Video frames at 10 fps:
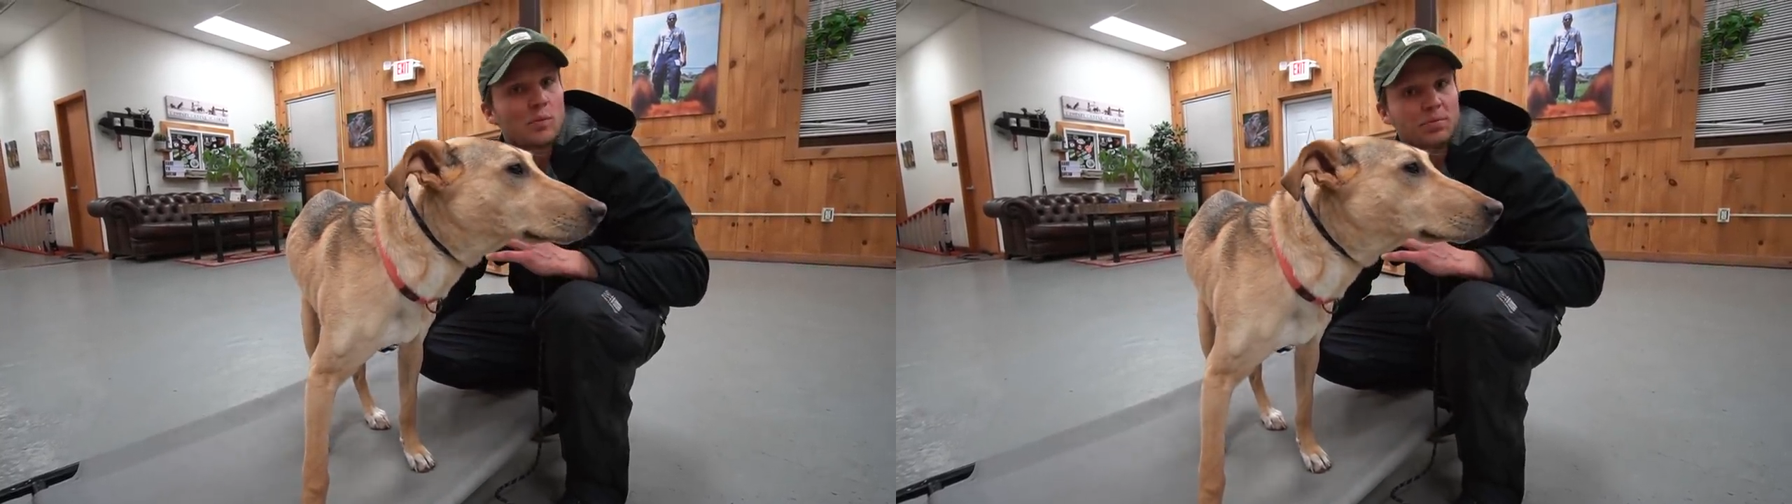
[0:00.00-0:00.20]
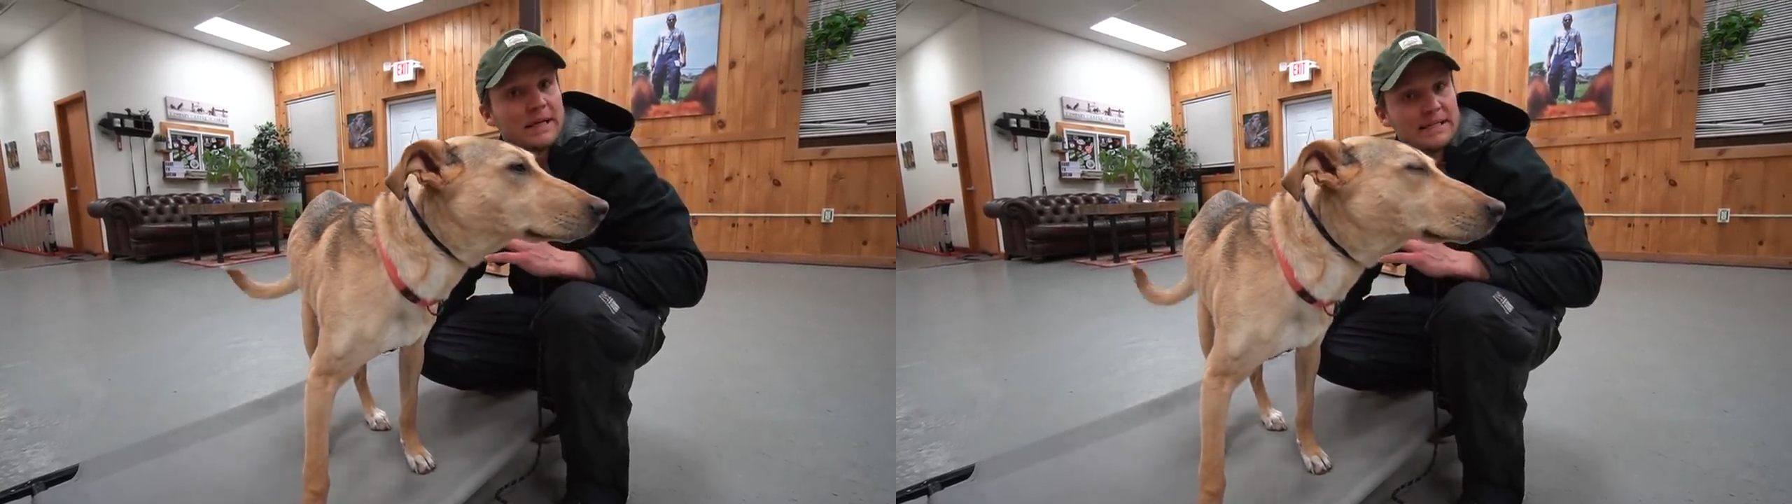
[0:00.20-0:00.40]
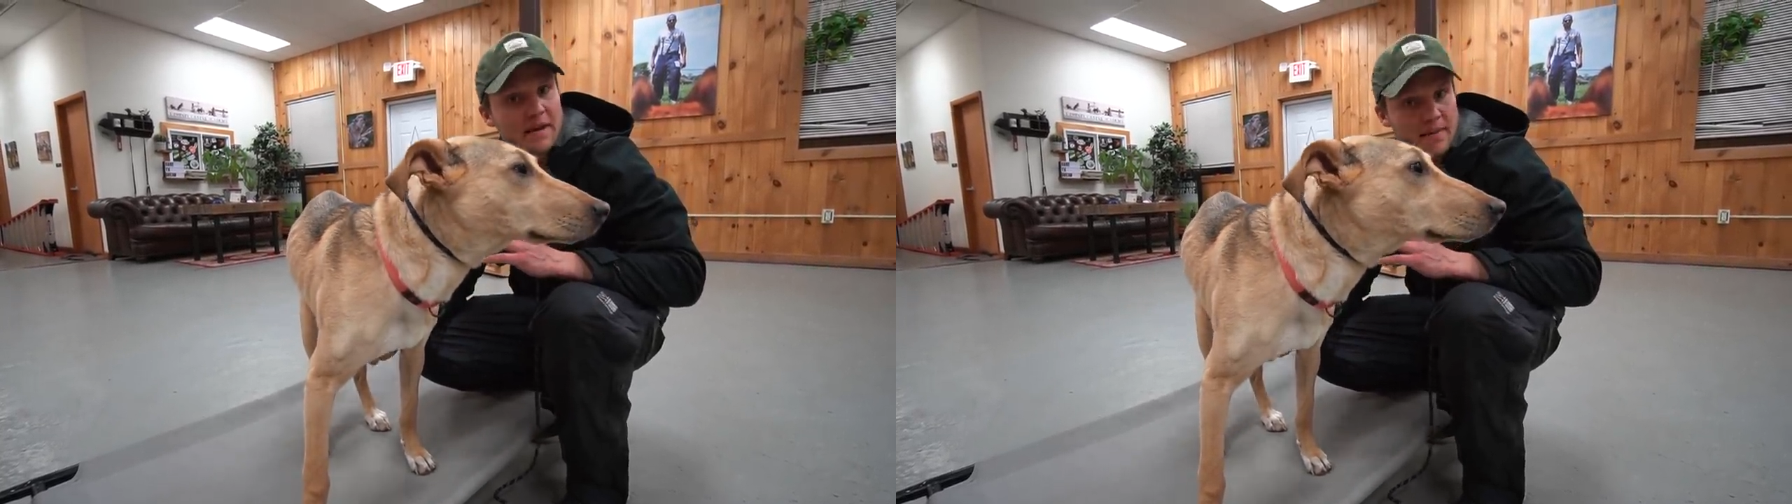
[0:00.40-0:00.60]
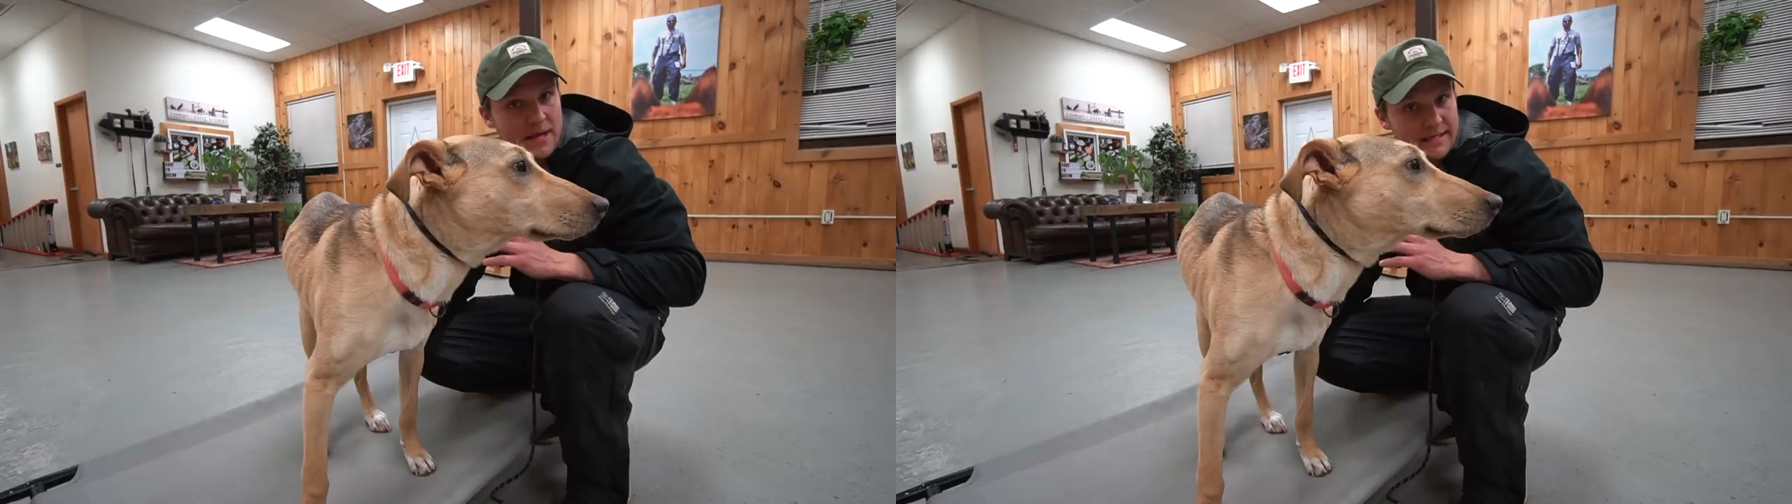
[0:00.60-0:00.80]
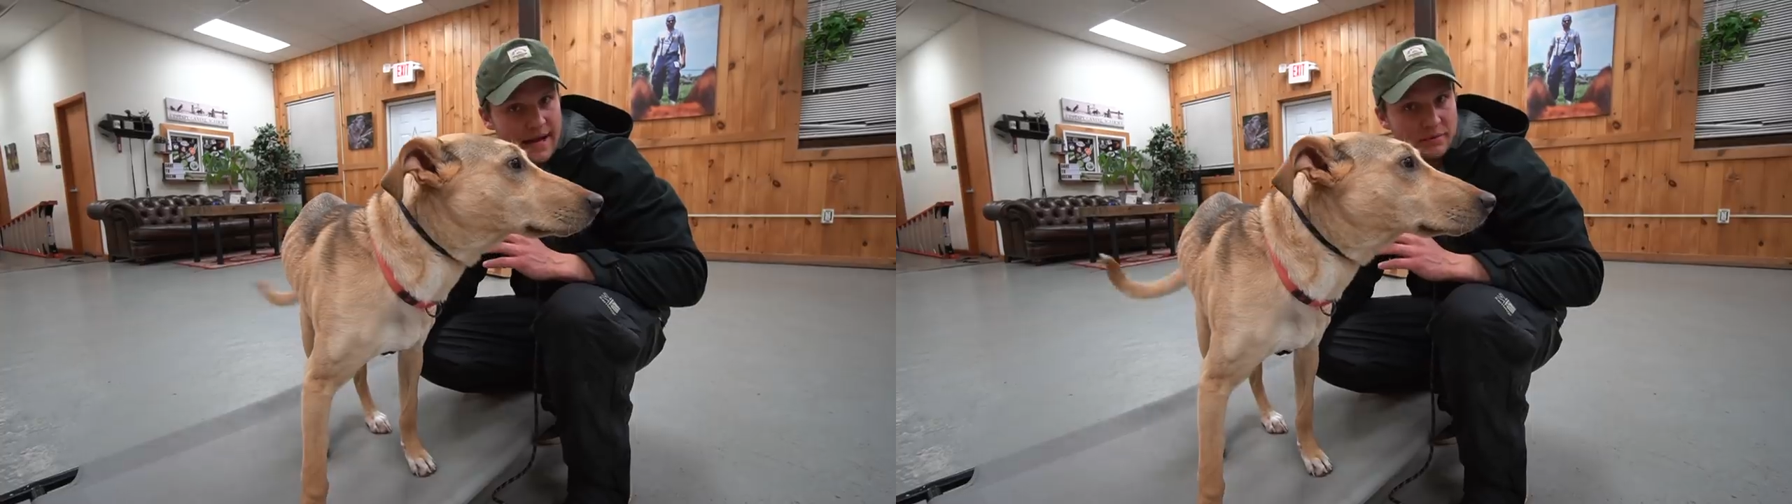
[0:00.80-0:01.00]
place
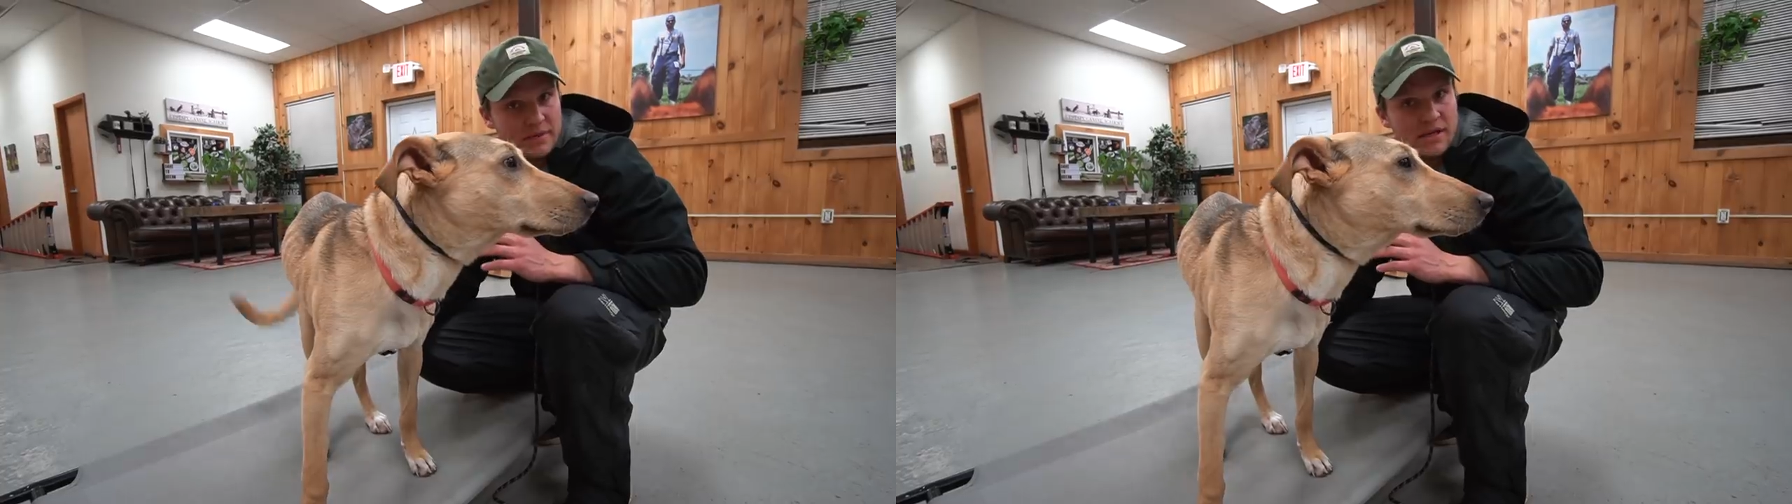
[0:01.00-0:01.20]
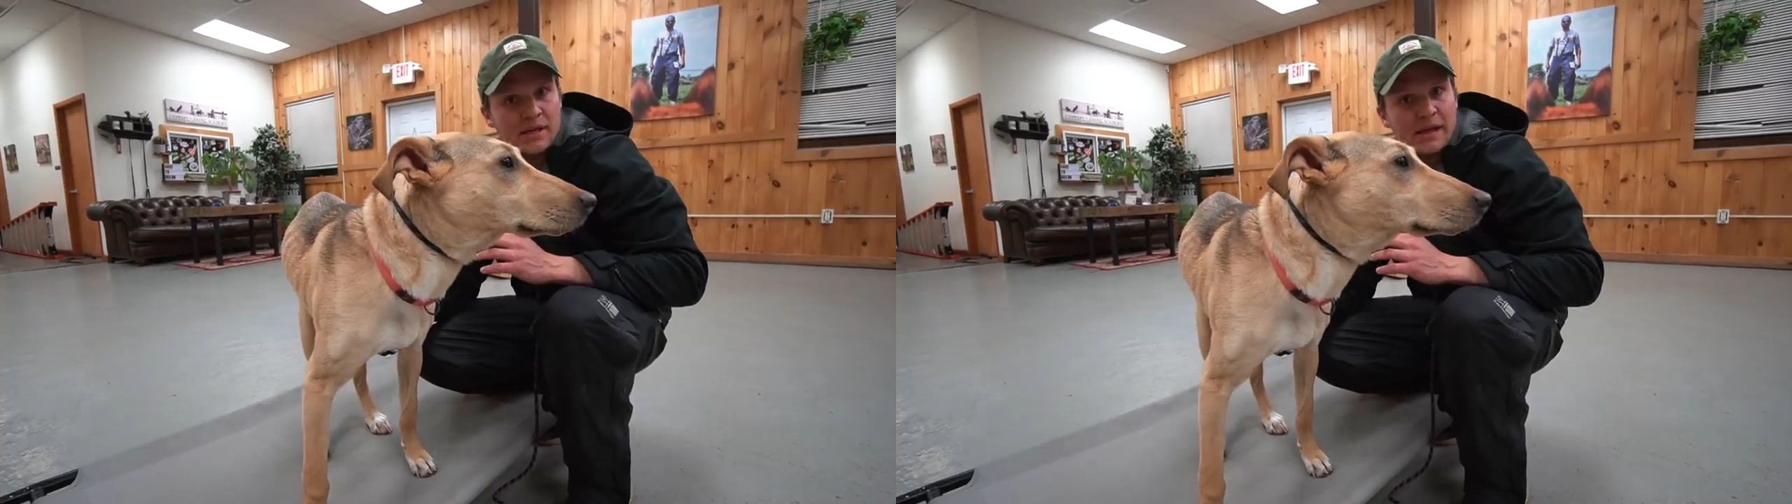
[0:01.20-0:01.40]
commands out